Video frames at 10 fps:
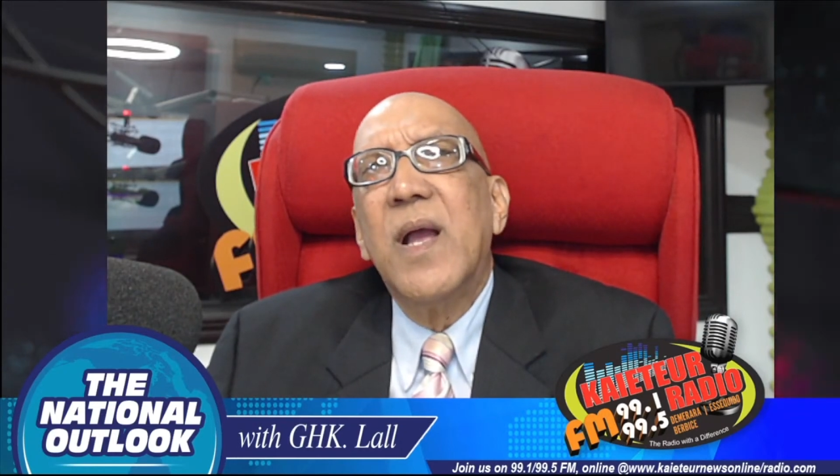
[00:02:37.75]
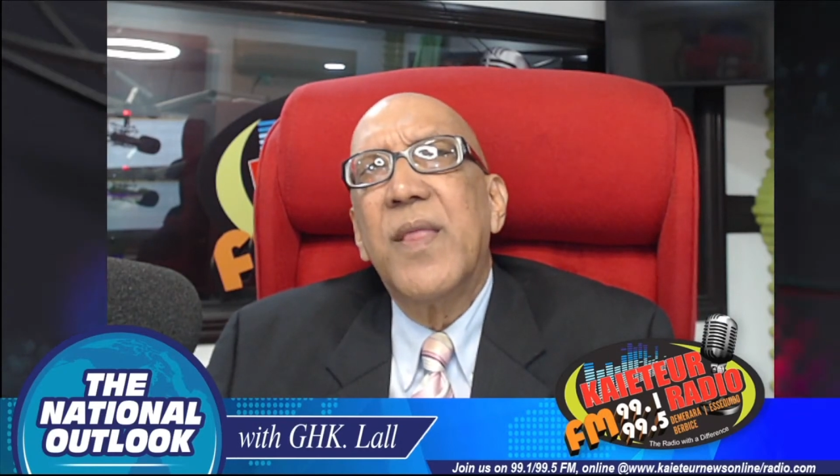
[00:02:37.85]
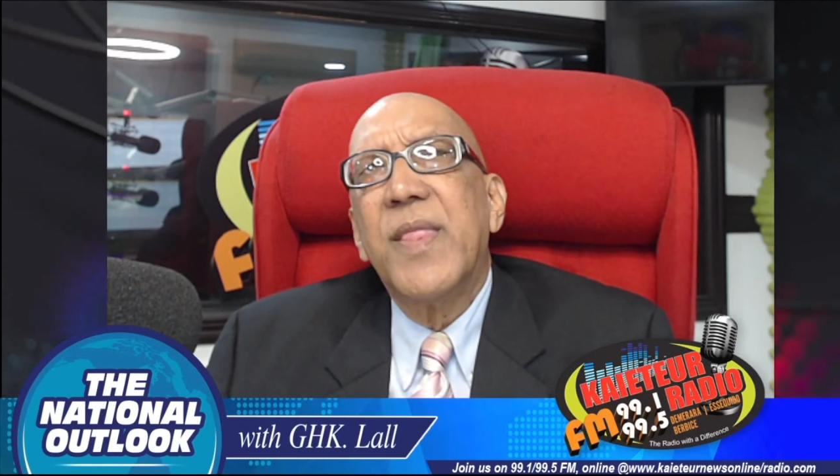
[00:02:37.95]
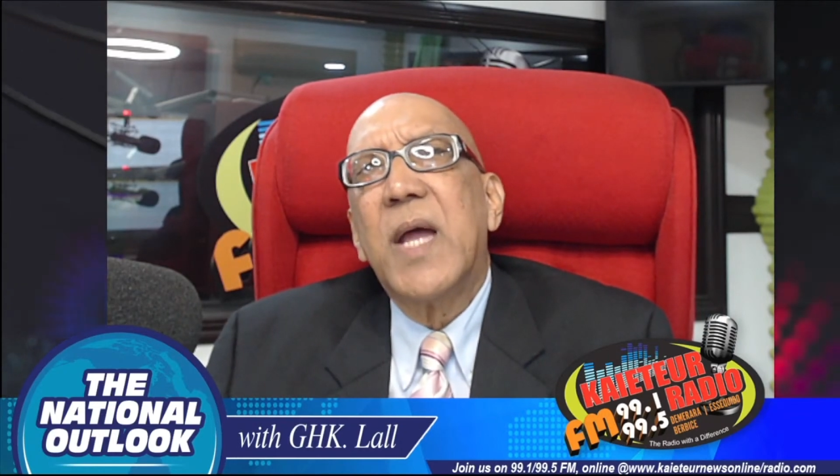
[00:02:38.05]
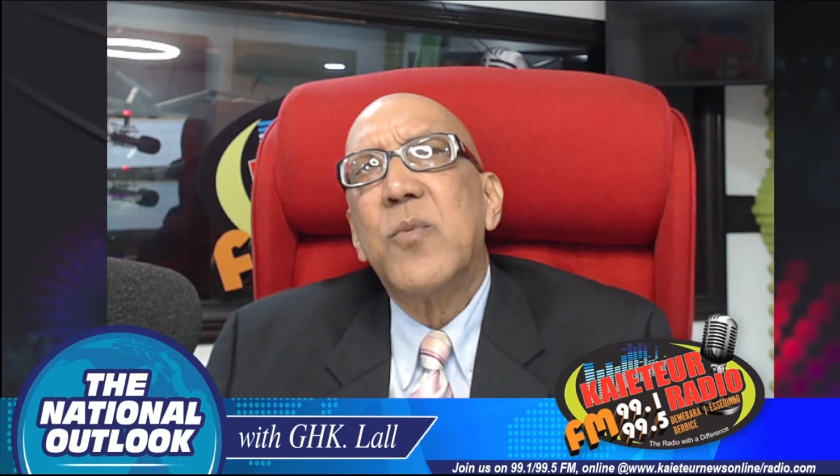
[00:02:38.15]

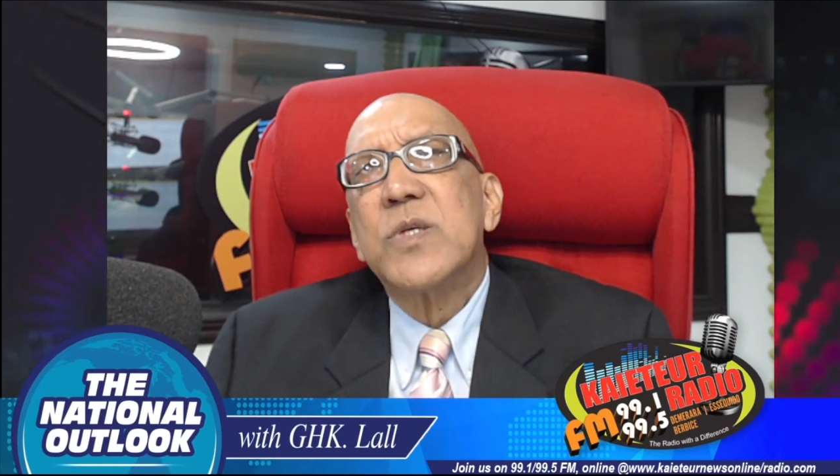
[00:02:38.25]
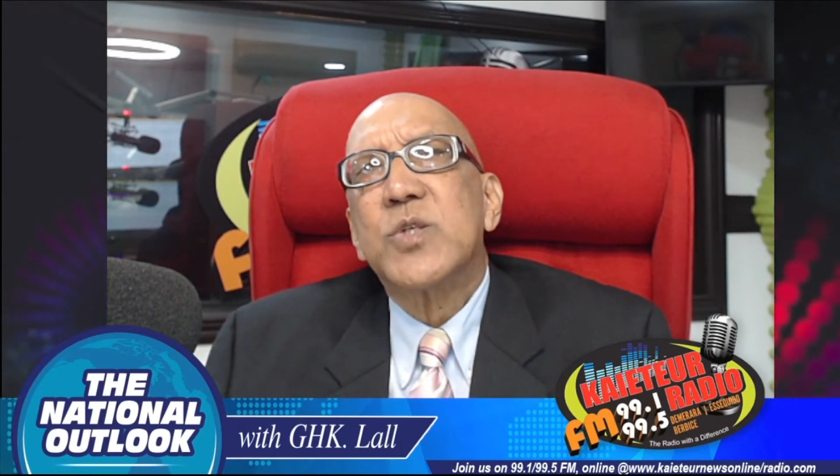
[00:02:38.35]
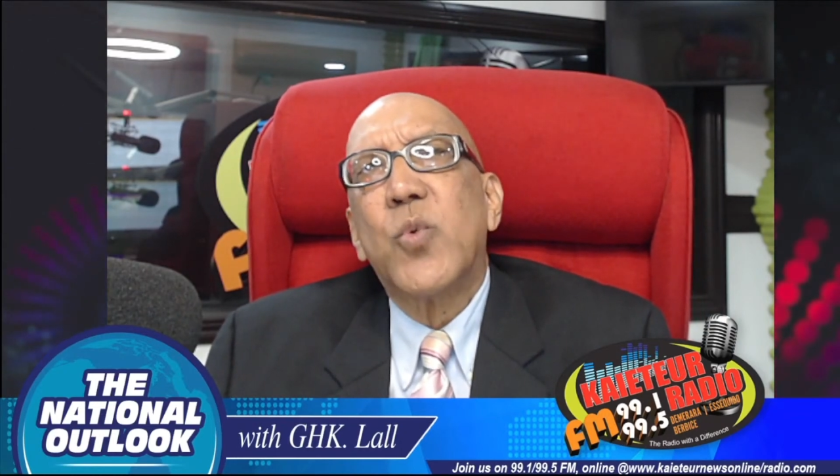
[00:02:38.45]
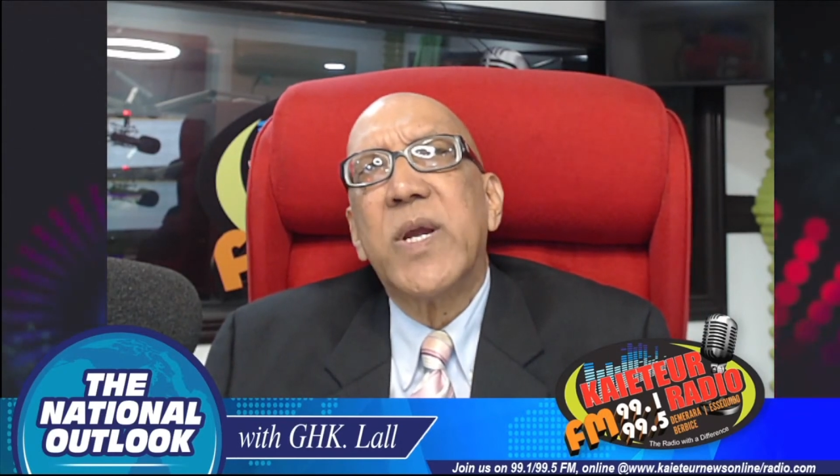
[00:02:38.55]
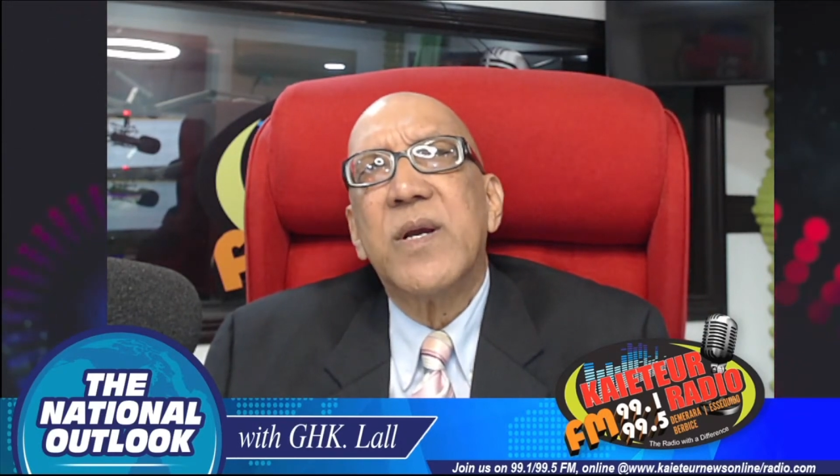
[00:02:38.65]
that was
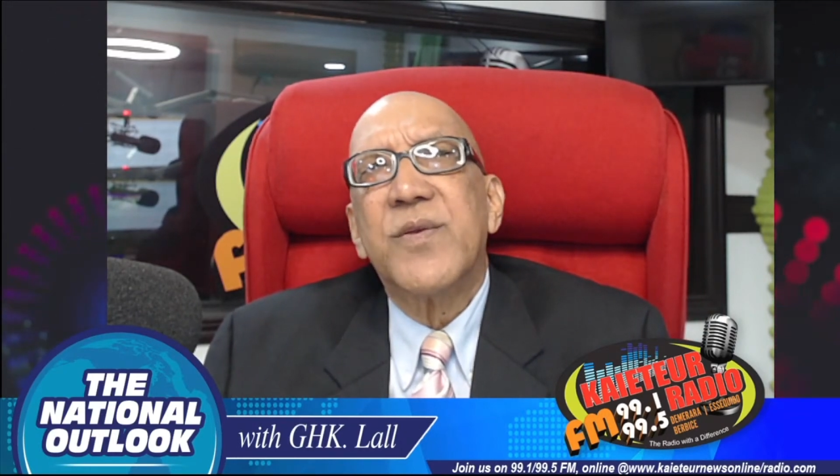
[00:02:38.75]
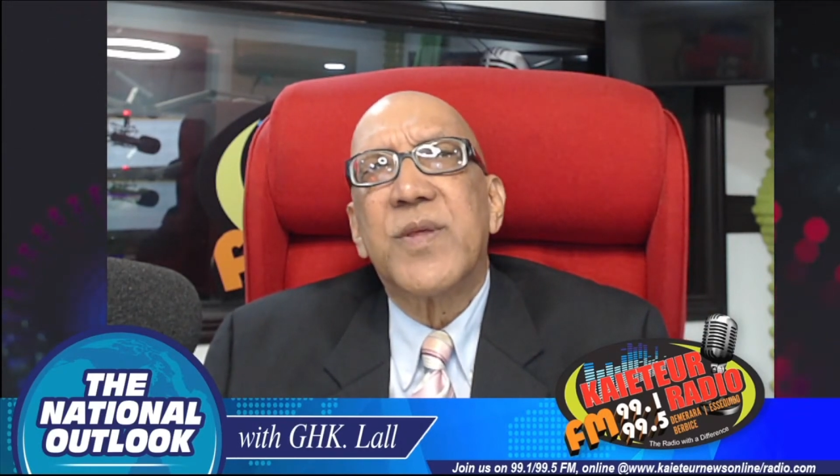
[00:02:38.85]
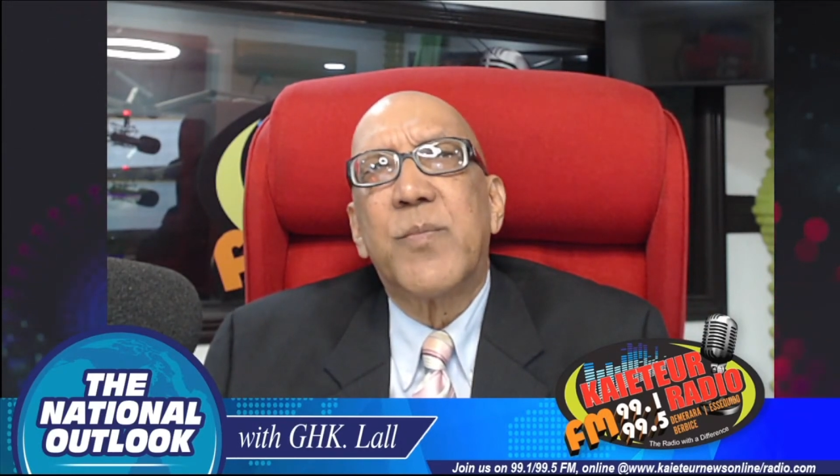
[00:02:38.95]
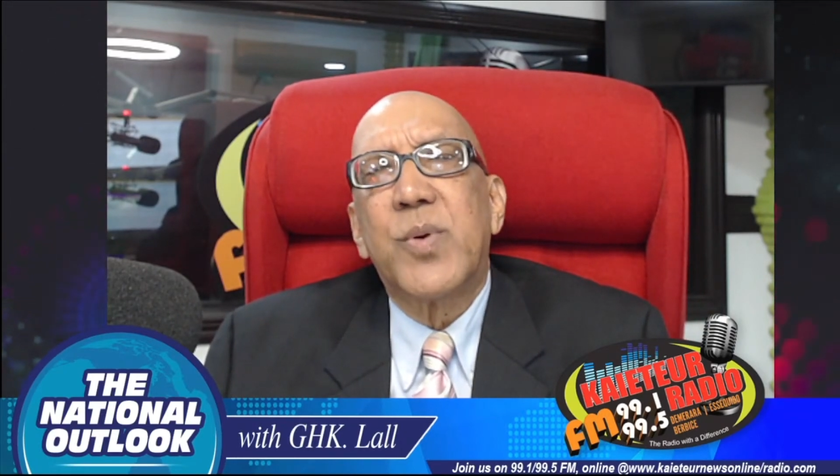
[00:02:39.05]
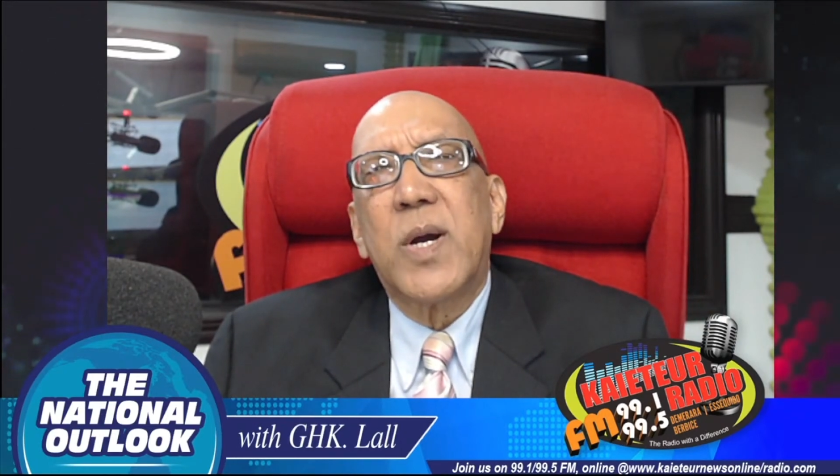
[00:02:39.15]
where
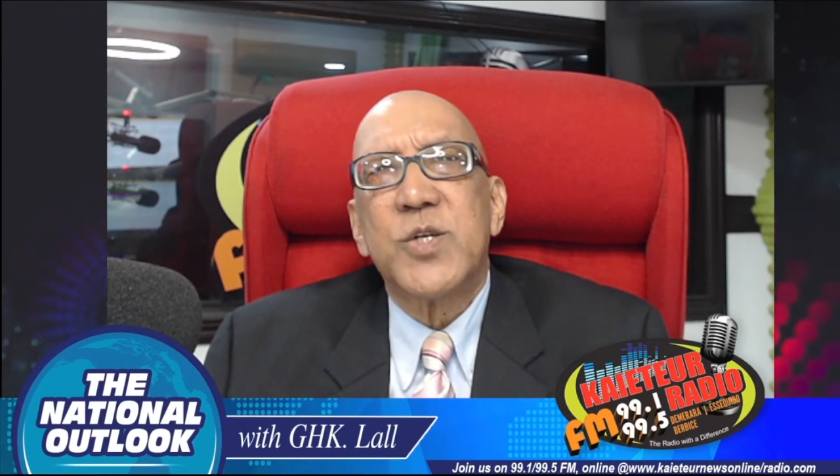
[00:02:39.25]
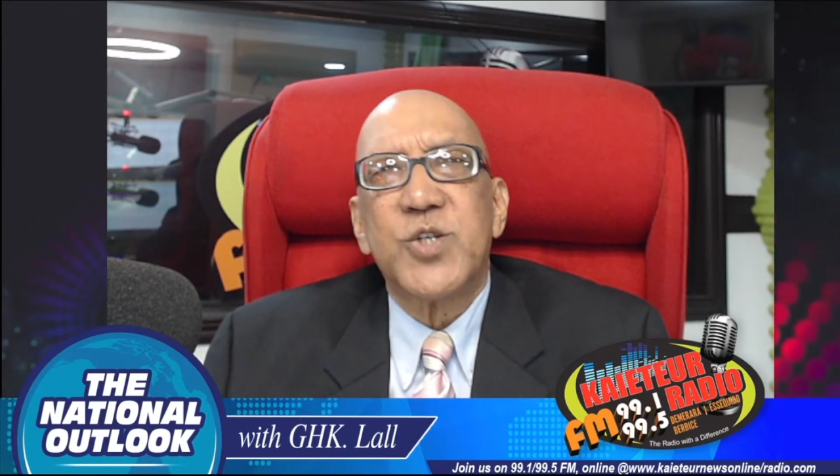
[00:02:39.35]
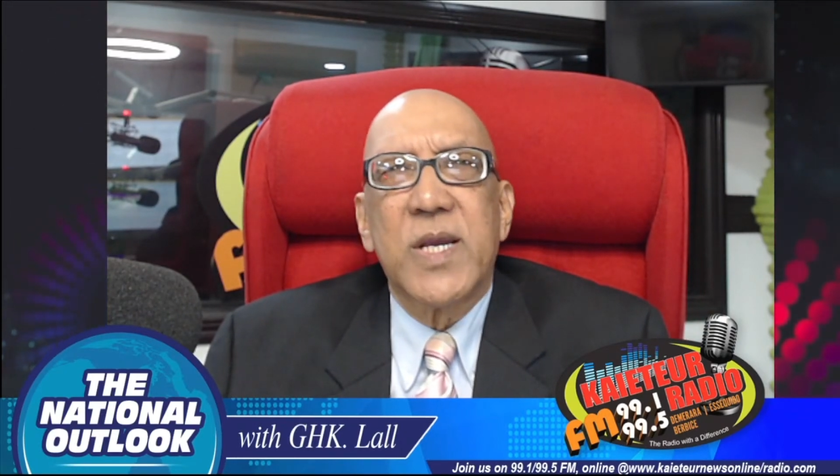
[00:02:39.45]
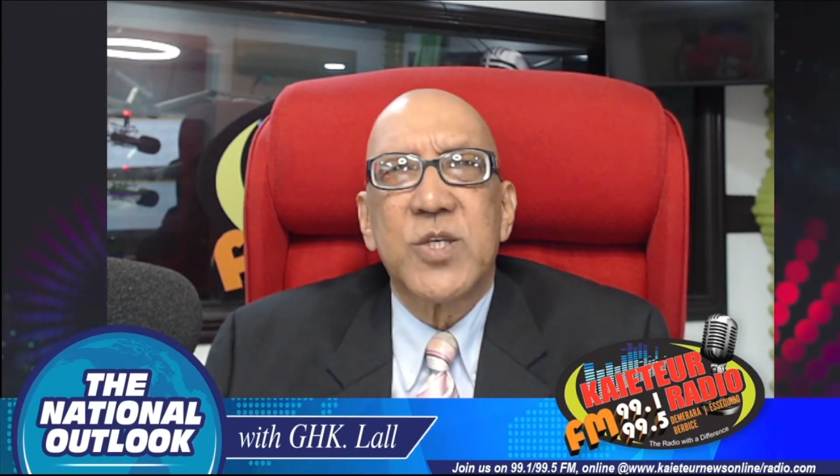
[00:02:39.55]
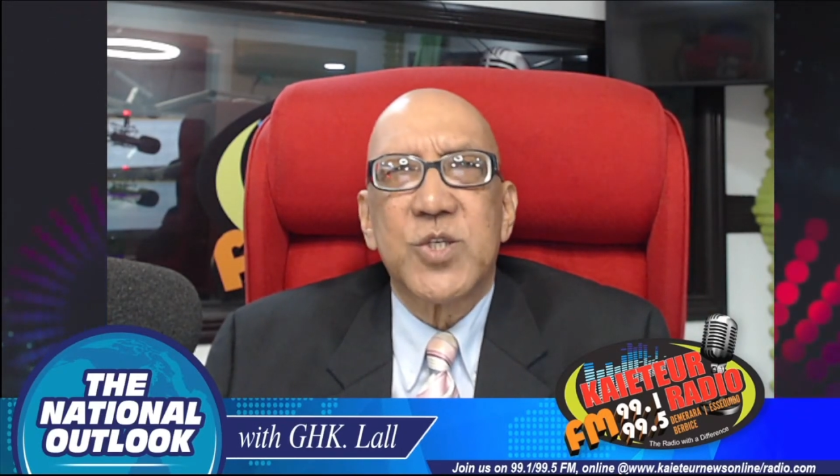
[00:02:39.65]
the
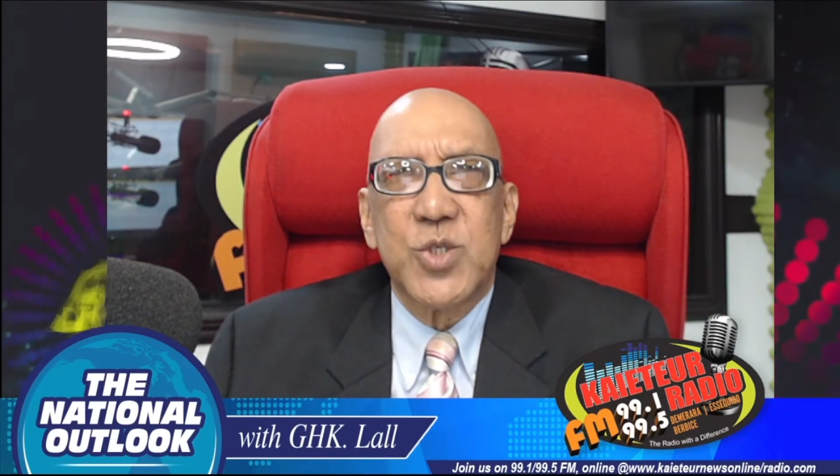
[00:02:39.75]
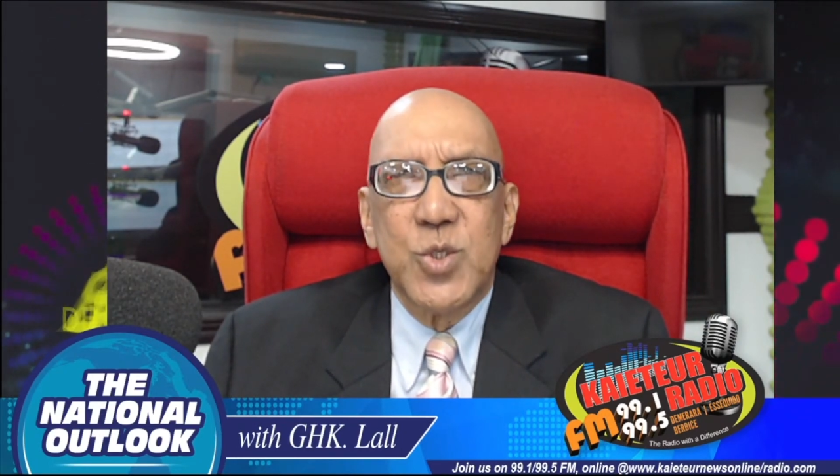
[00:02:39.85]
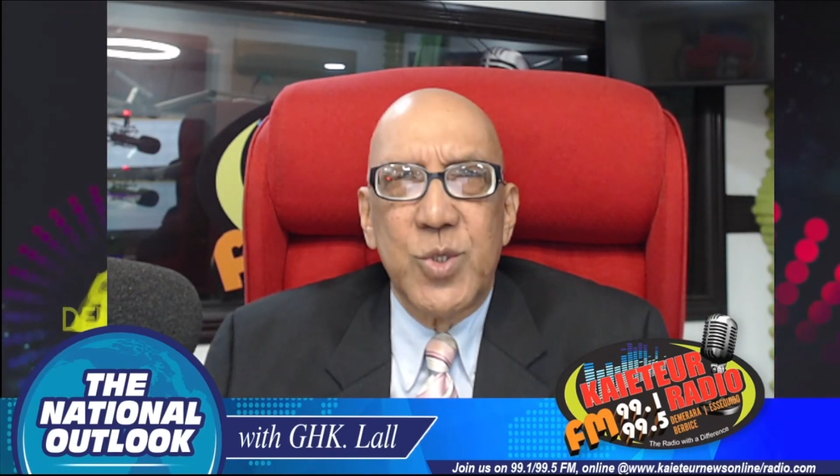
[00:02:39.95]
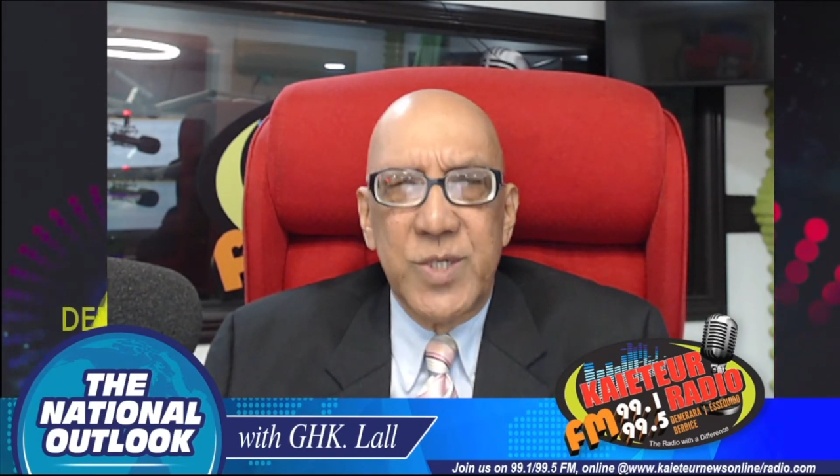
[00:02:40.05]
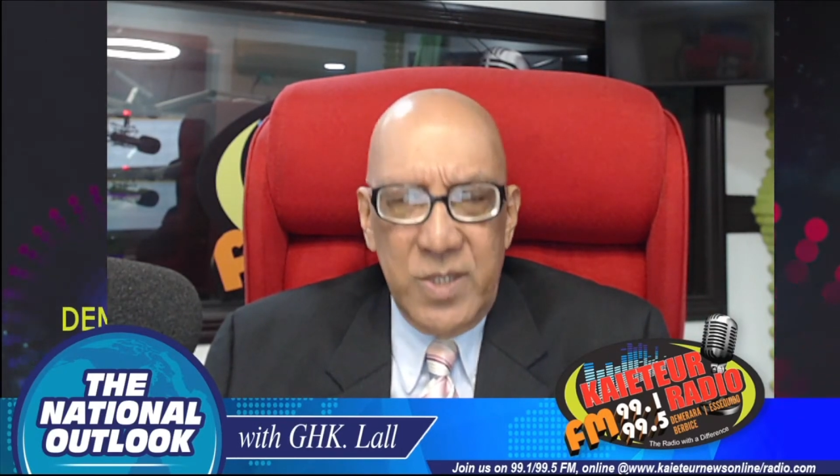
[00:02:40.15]
project
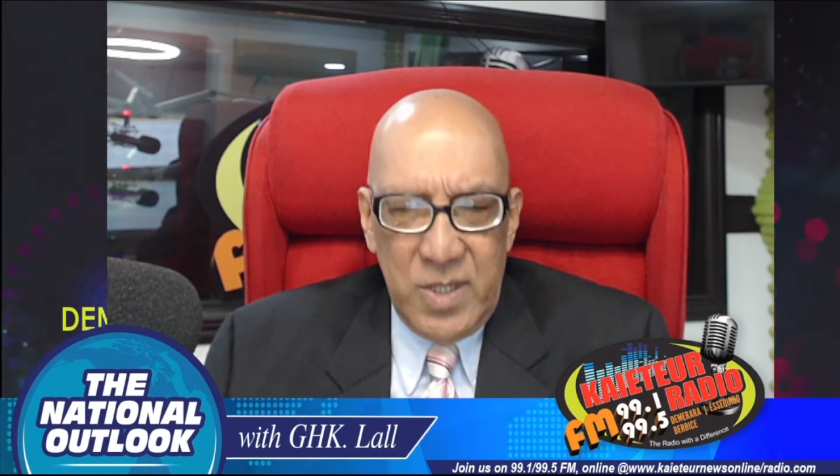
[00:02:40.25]
stood.